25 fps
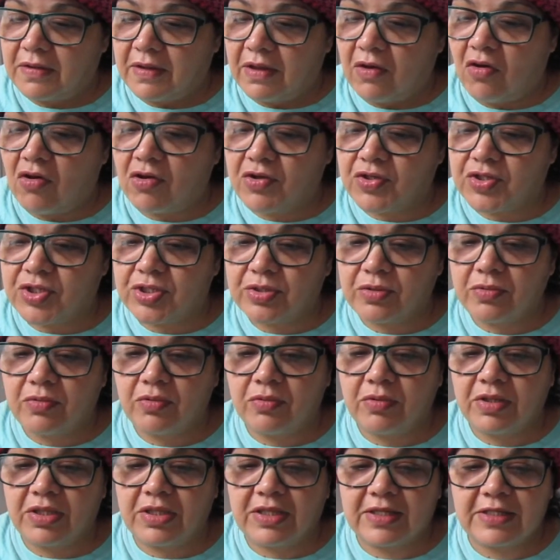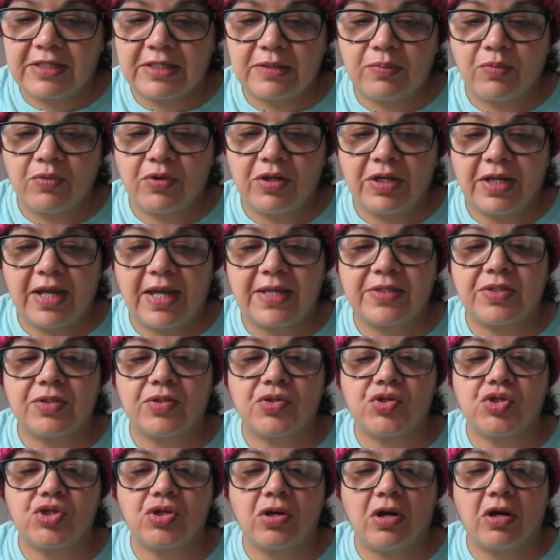also, this one has
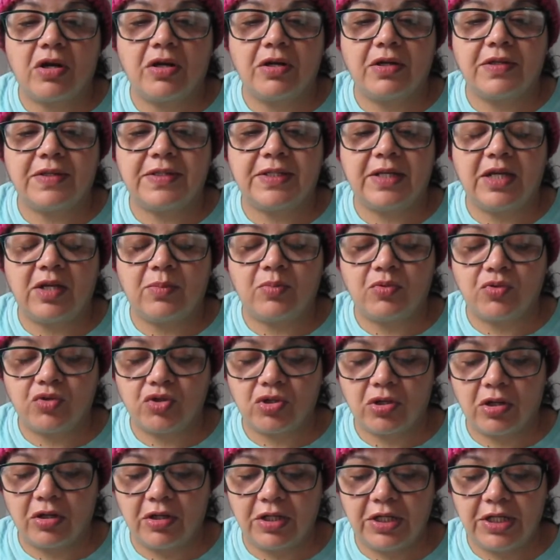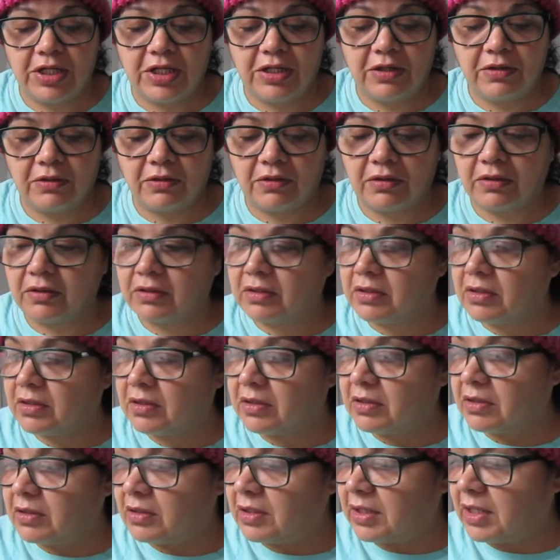a chart, a table chart here,
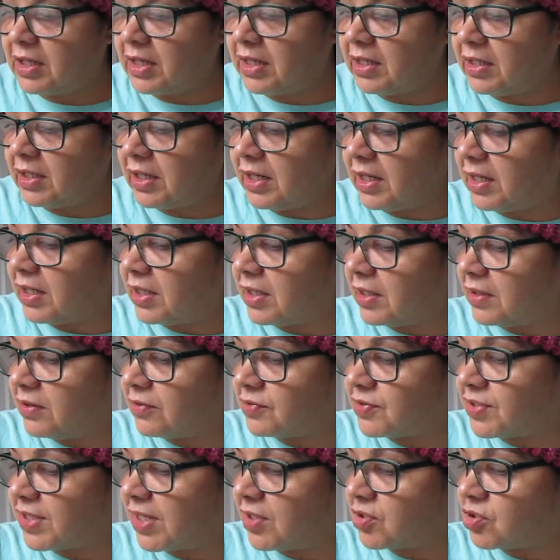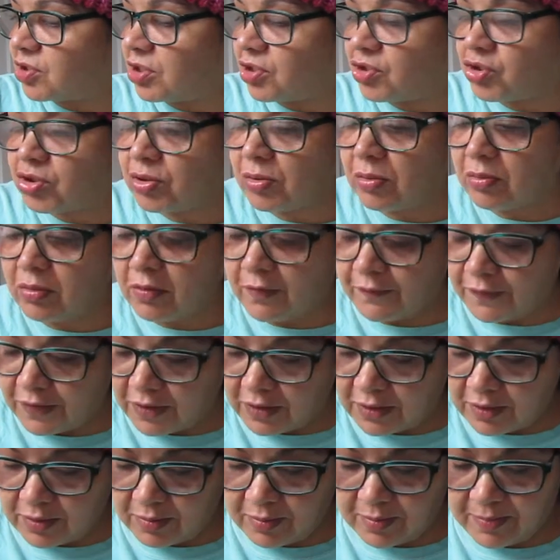and there's actually two of
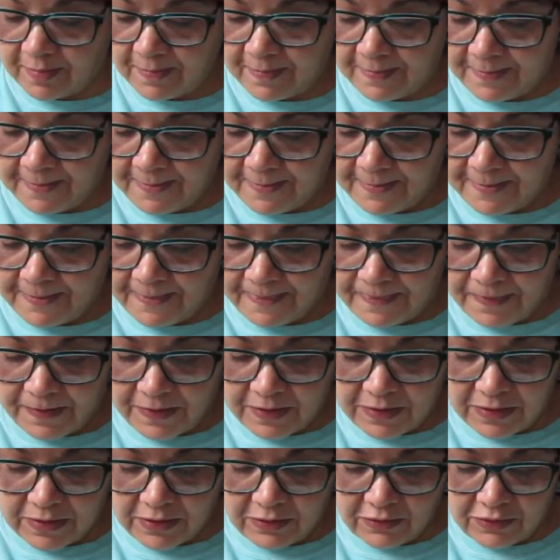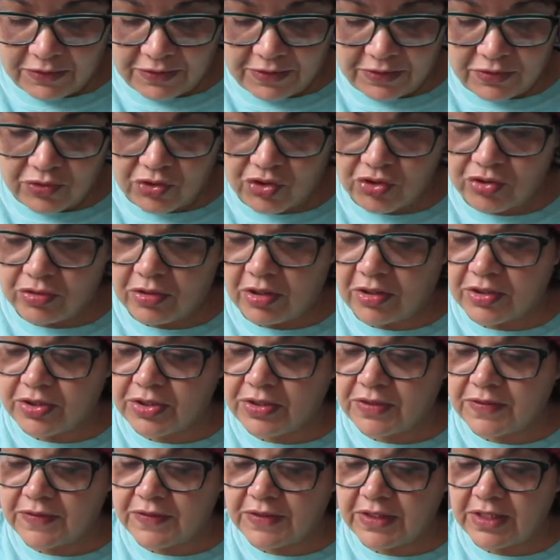them. There's
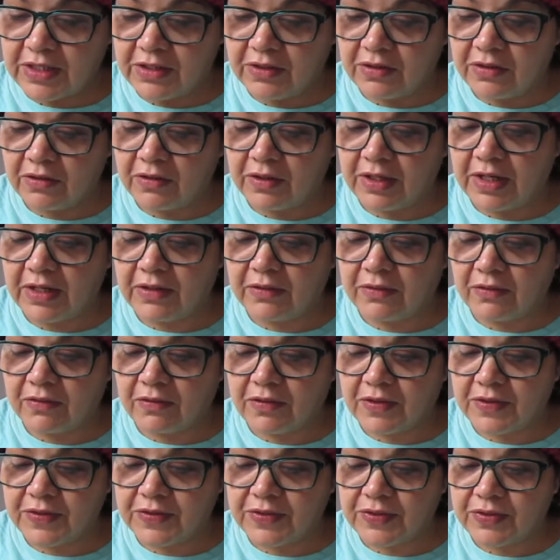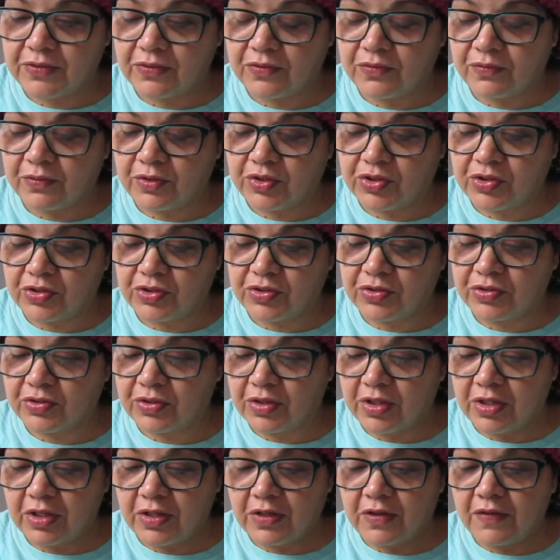instructions here, and also which
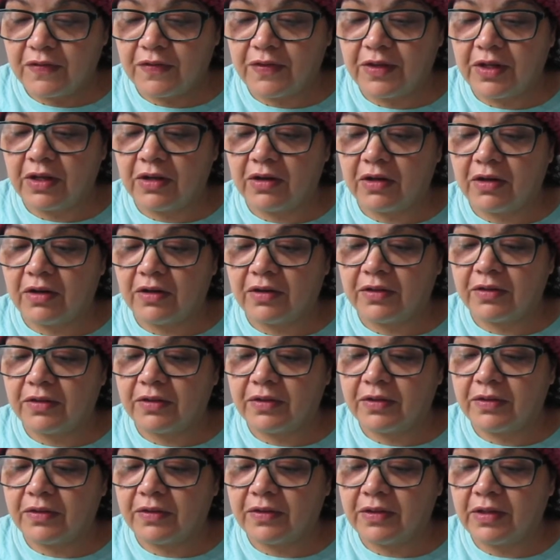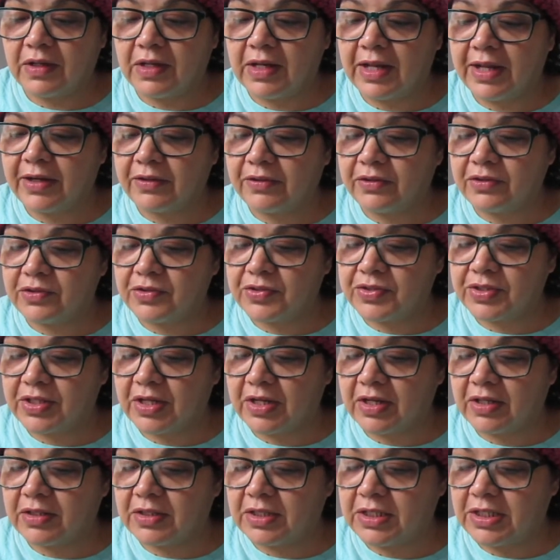they are letters
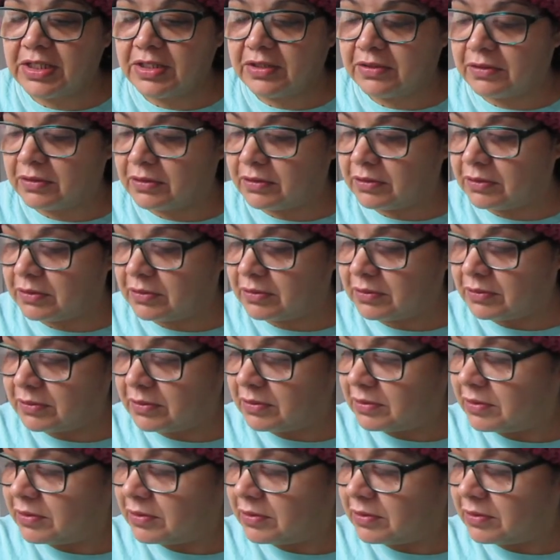on here.